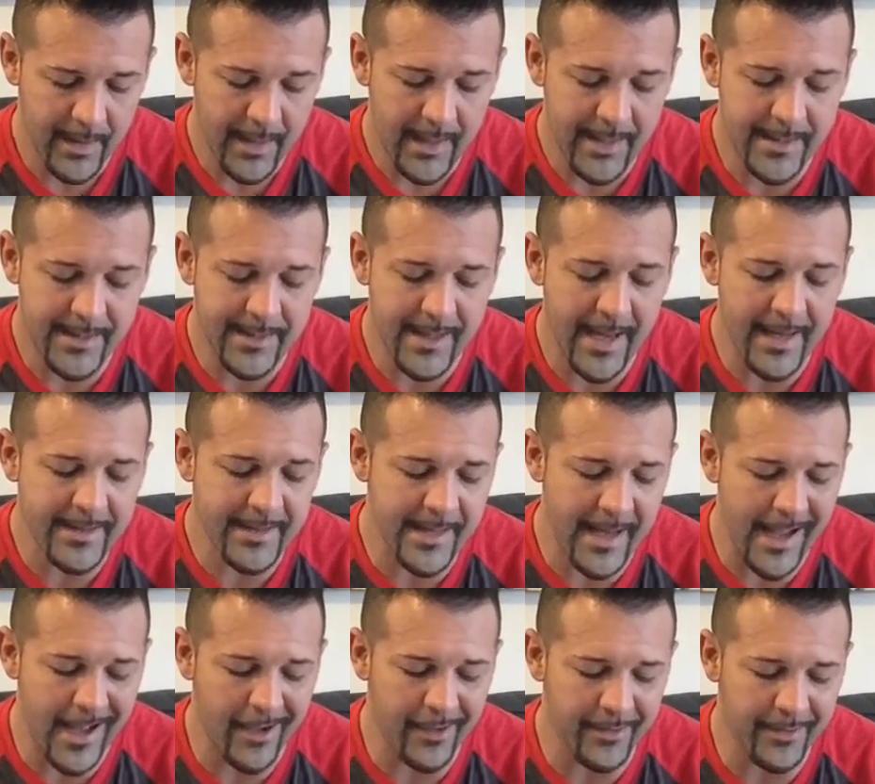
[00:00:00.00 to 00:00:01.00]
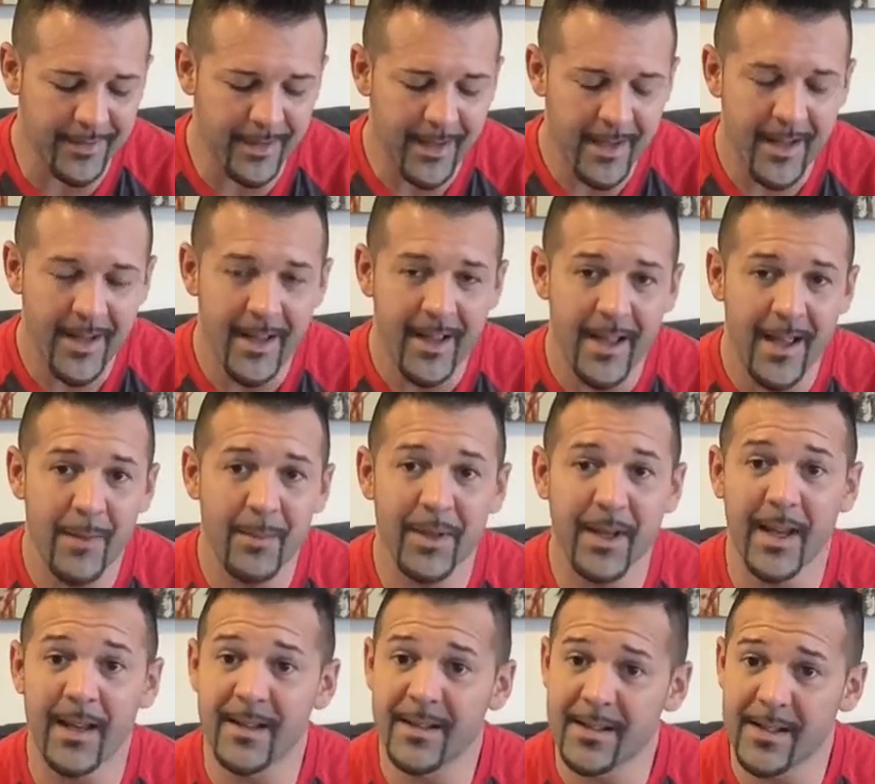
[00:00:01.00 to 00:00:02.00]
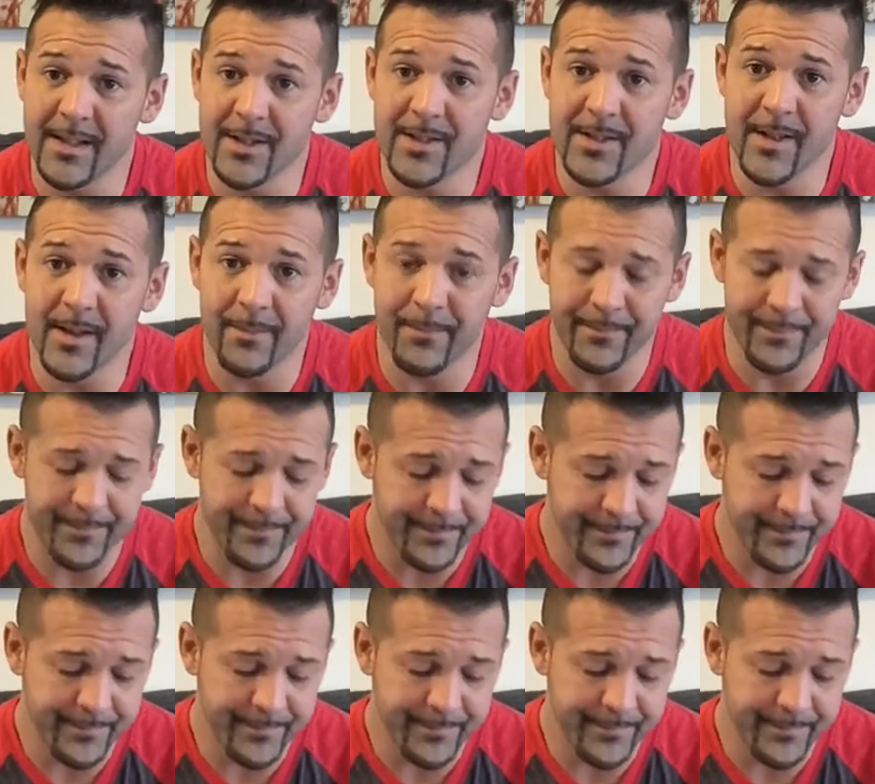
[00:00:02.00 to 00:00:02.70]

He sat down and began to teach them.